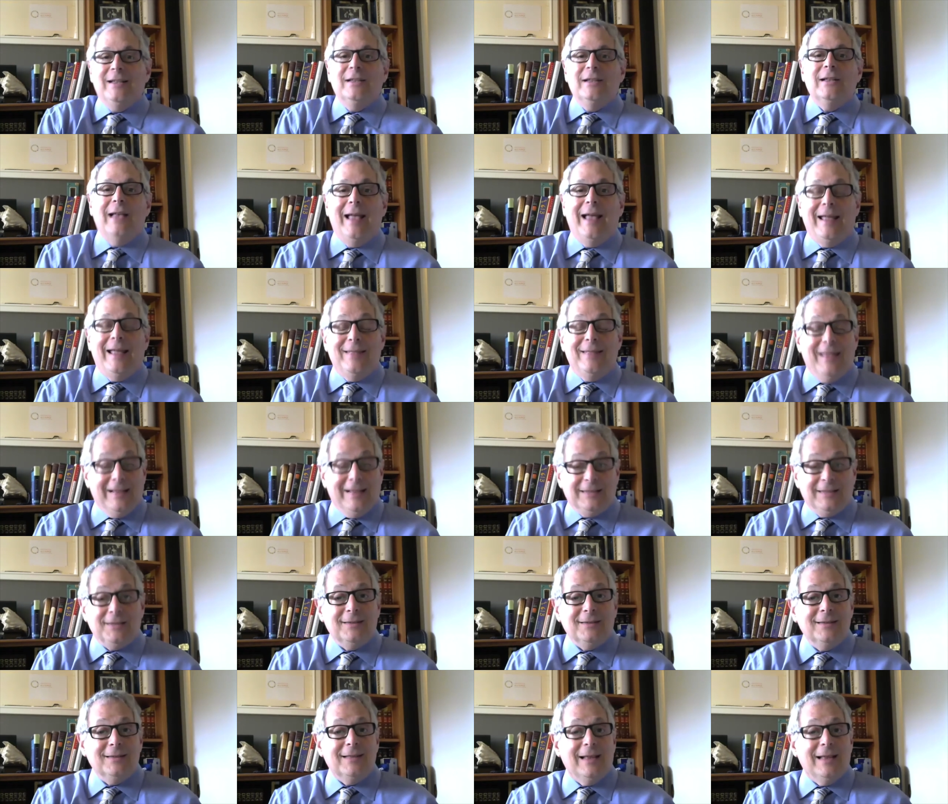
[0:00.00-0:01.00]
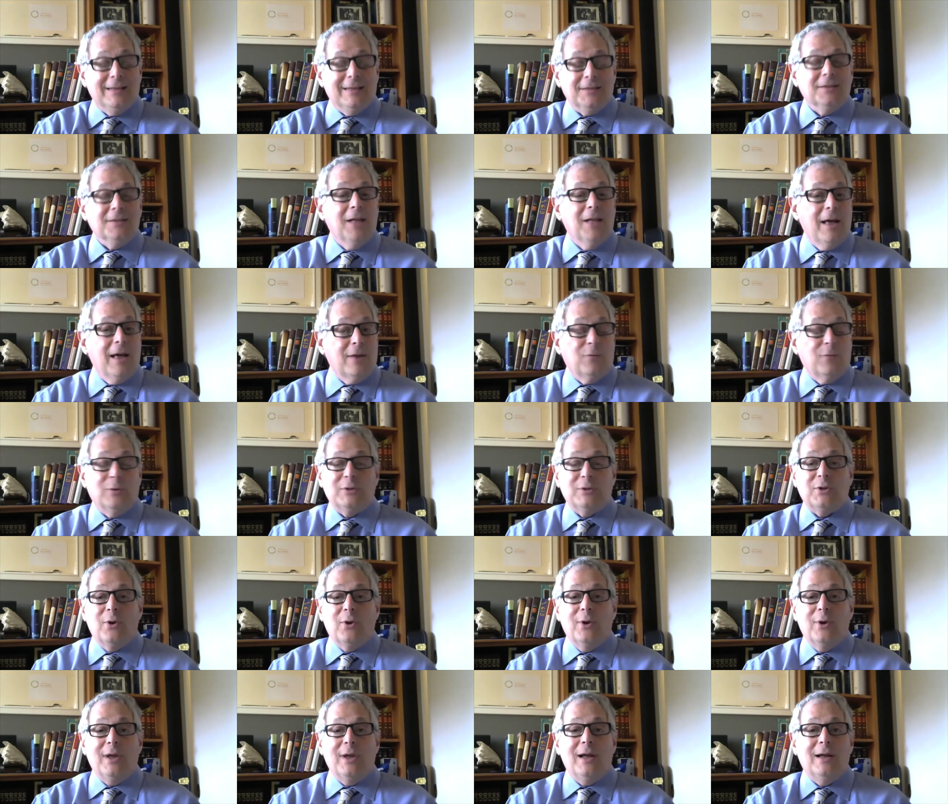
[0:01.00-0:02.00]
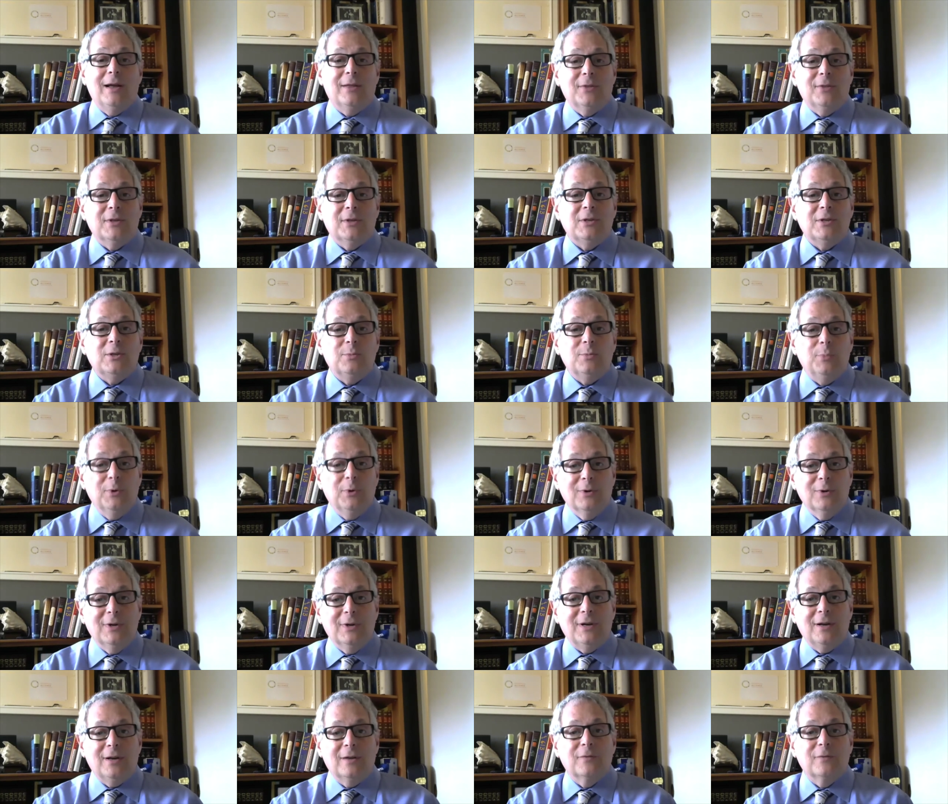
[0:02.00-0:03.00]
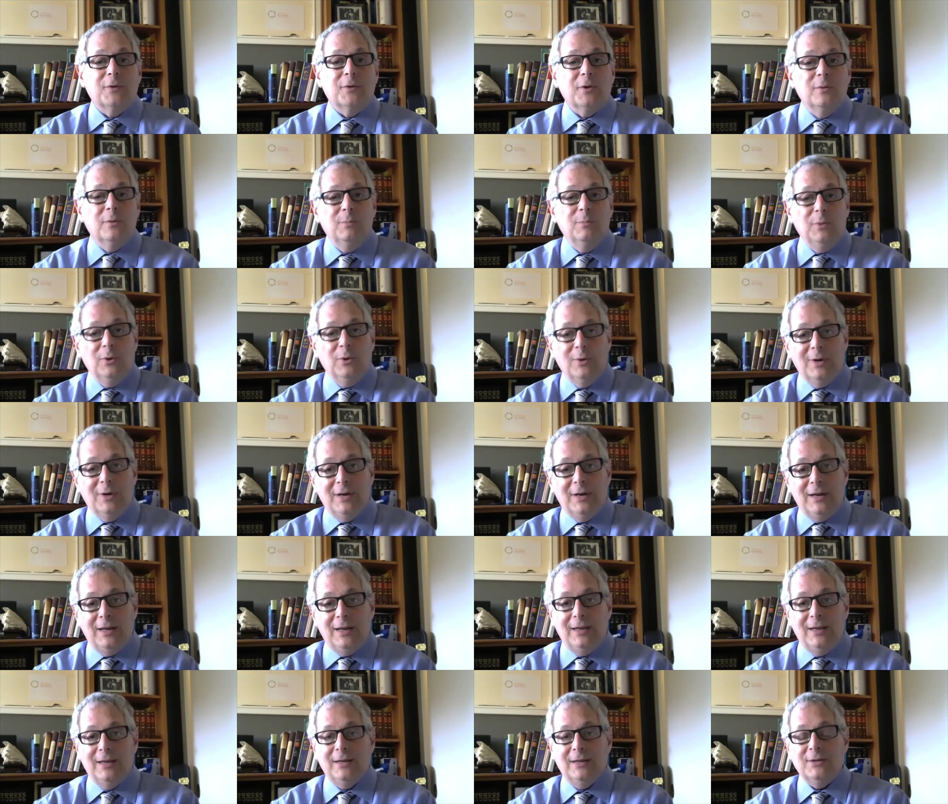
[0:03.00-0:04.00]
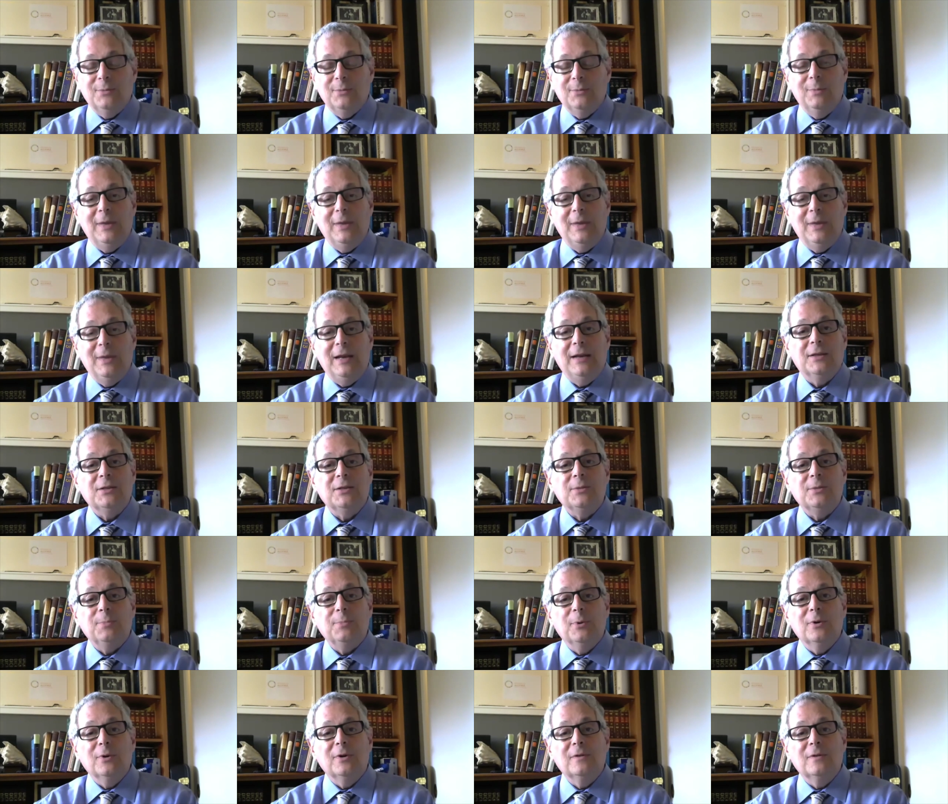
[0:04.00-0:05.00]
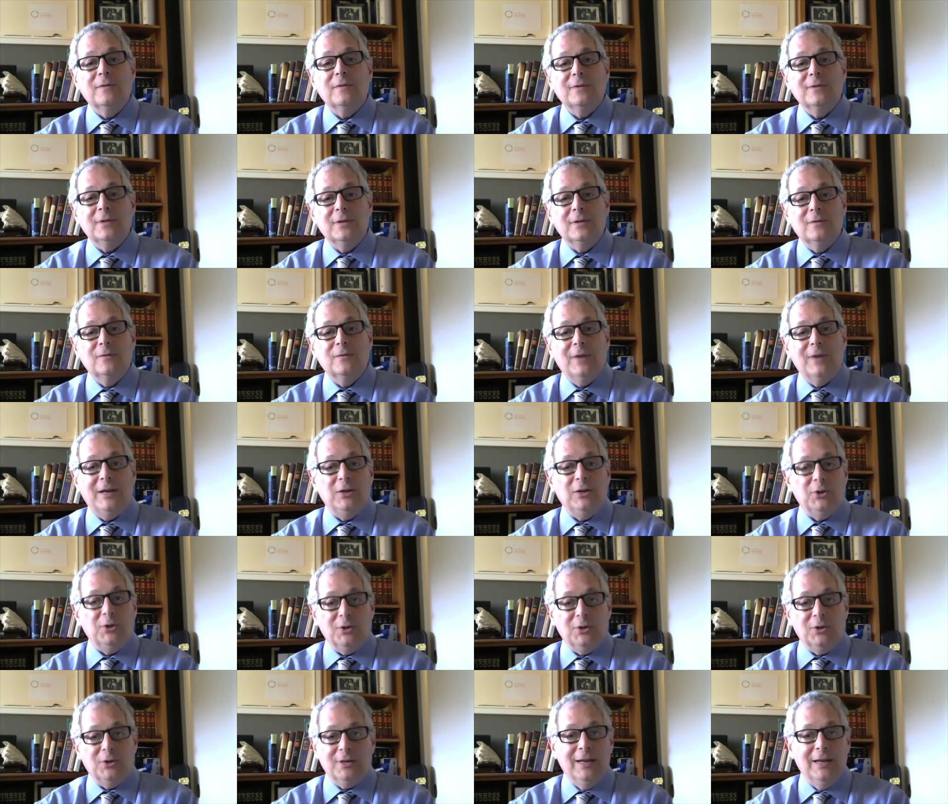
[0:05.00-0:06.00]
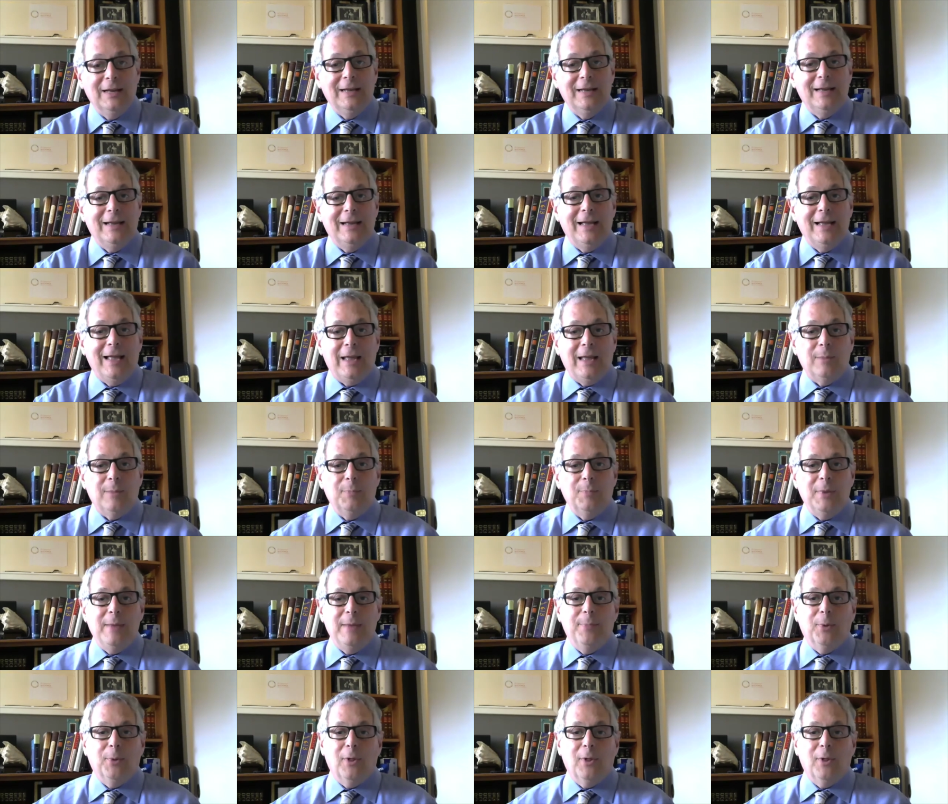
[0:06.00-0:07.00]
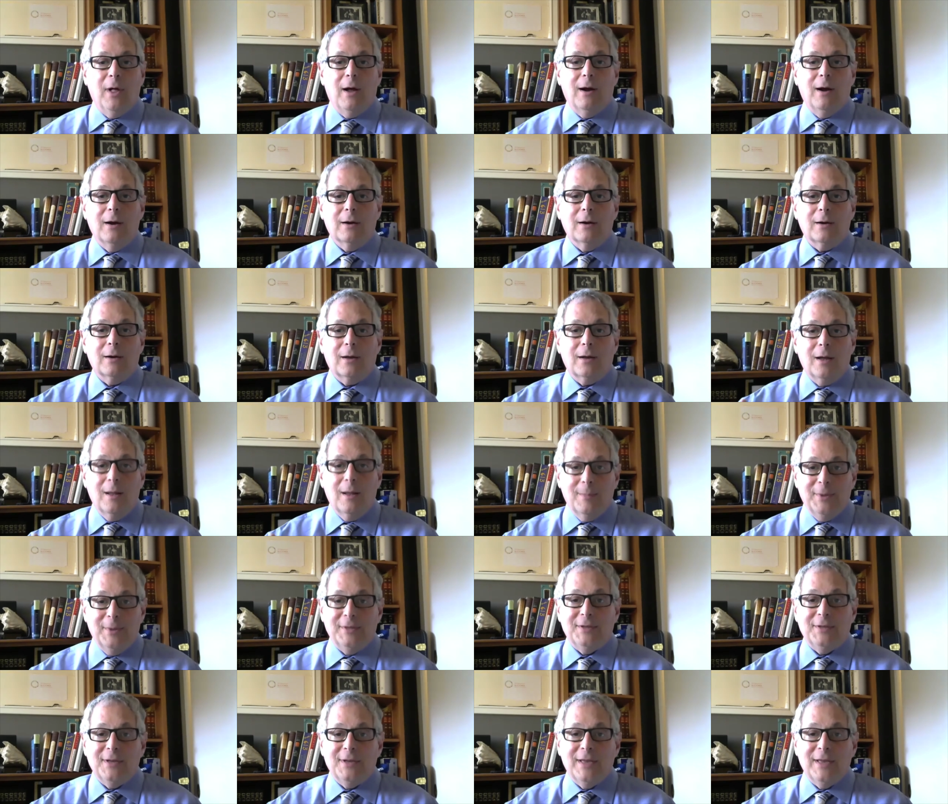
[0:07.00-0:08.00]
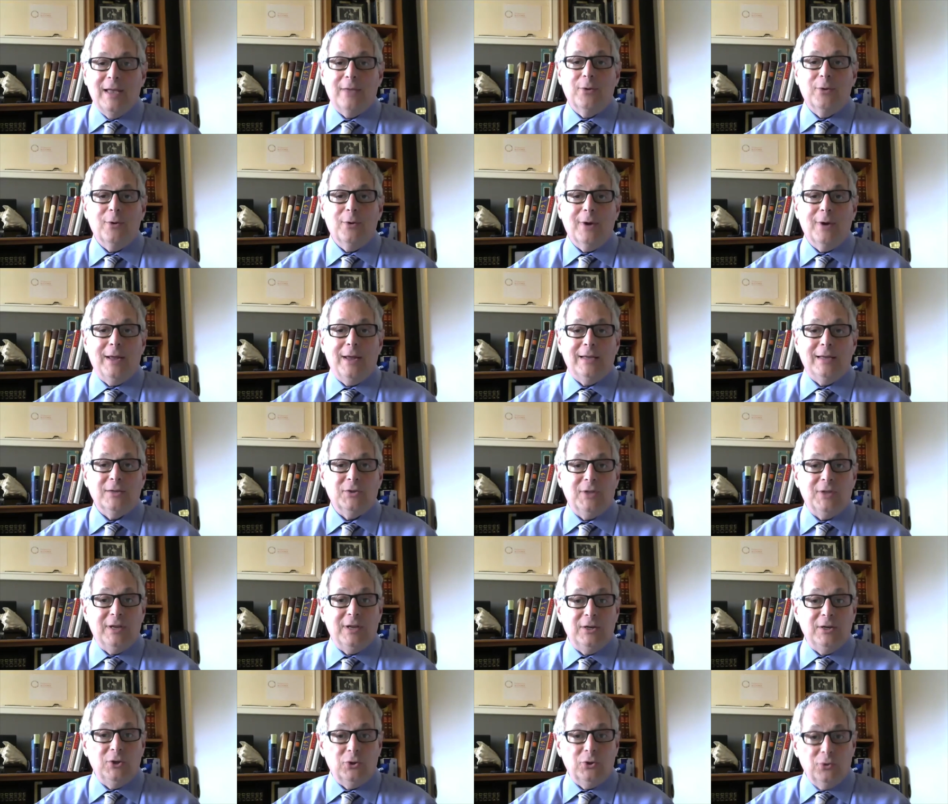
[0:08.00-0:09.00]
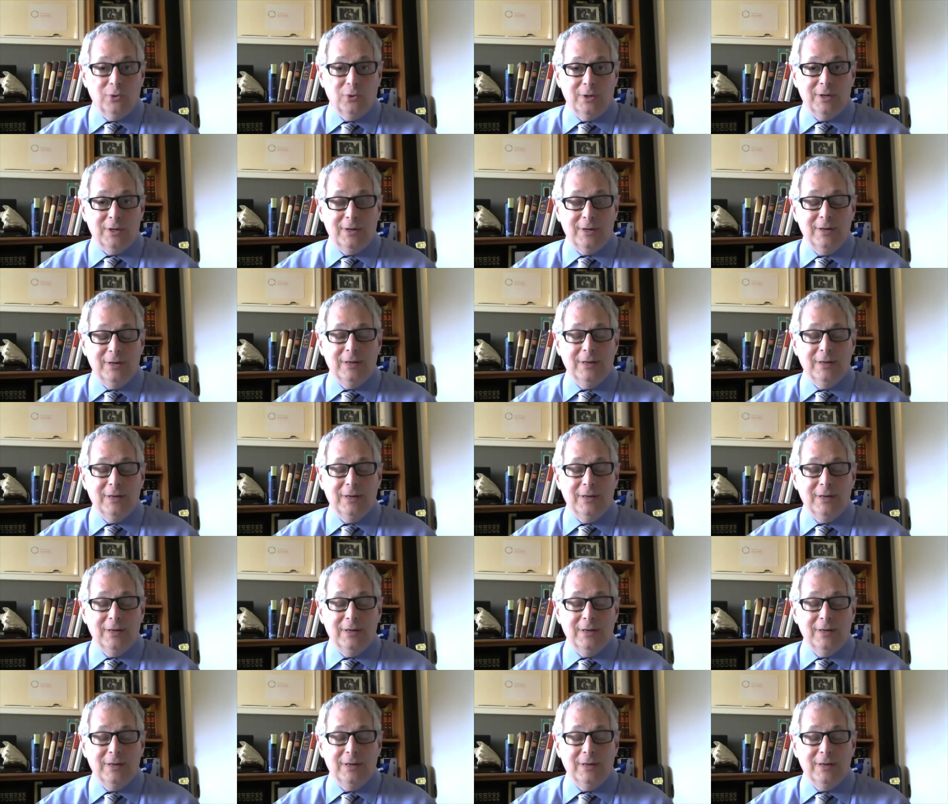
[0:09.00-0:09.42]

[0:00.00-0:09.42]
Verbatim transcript: And that's a lot of what's going on. The spirit of community is meeting the spirit of innovation, and people are coming together as they should,